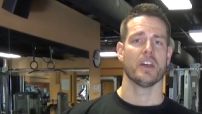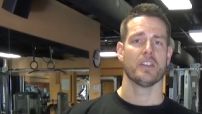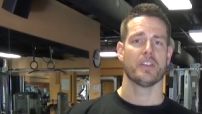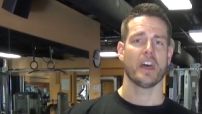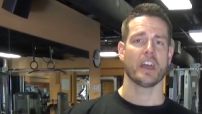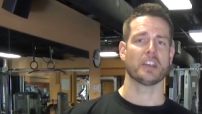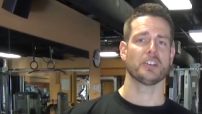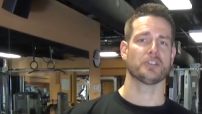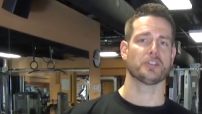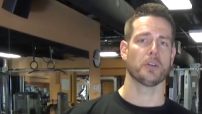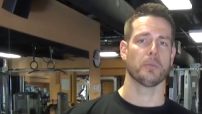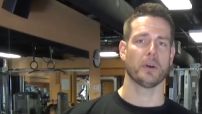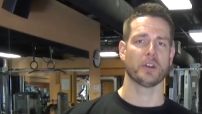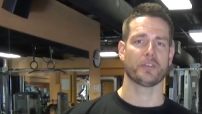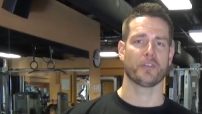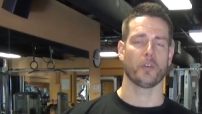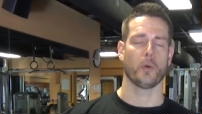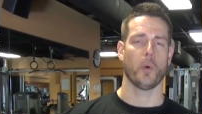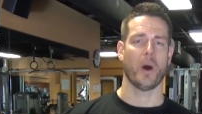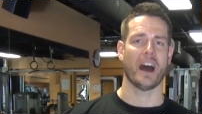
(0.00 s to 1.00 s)
Thank you so much
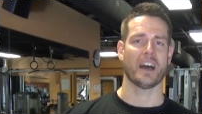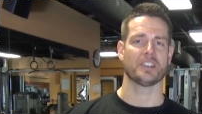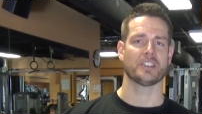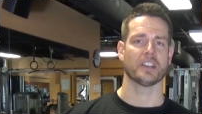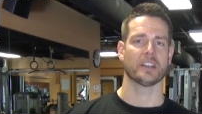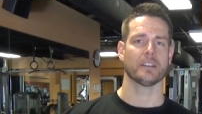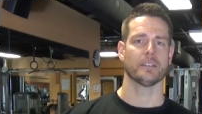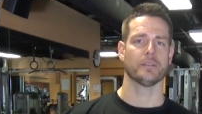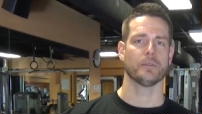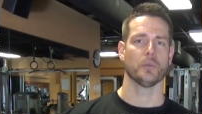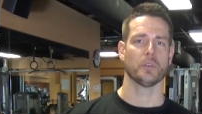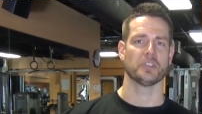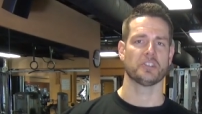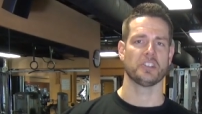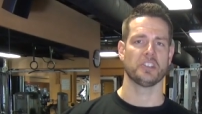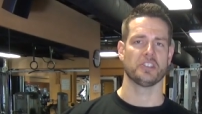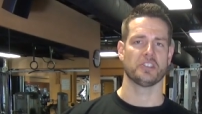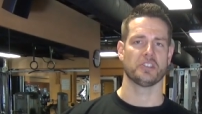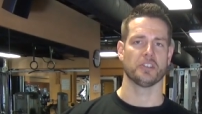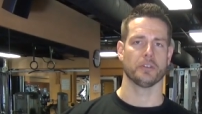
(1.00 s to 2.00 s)
for watching. We'll
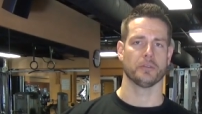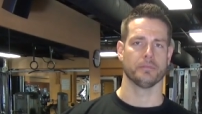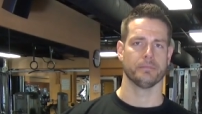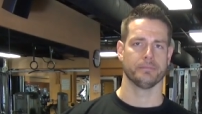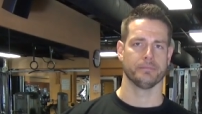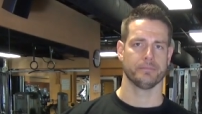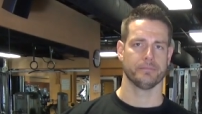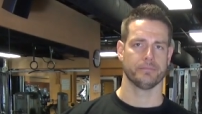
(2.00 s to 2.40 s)
see you soon.